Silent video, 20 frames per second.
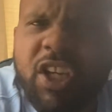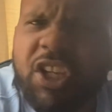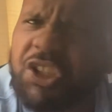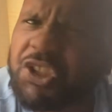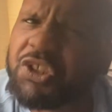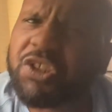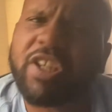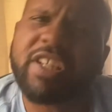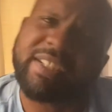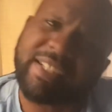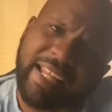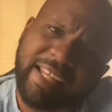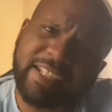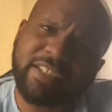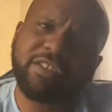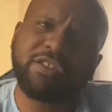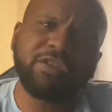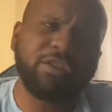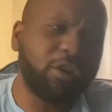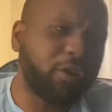It's like,
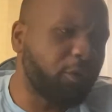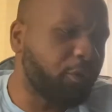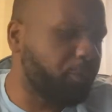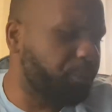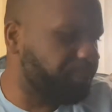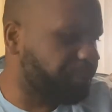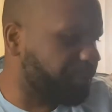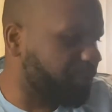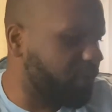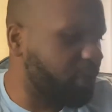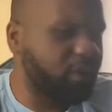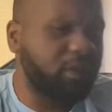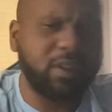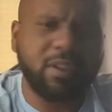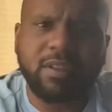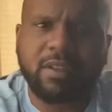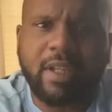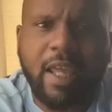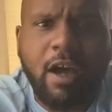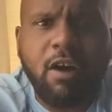you know,
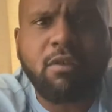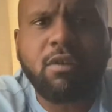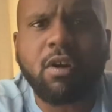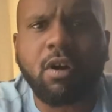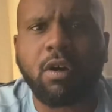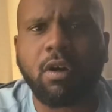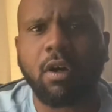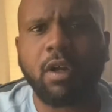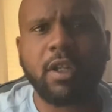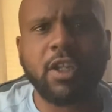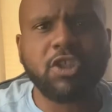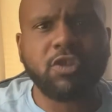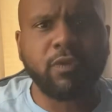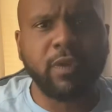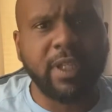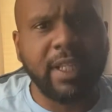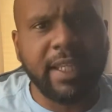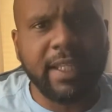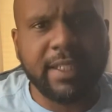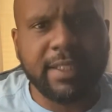alcohol. Let's
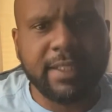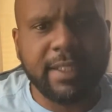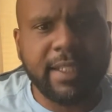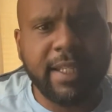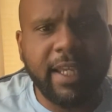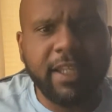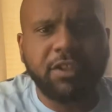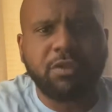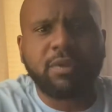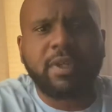relate it to that.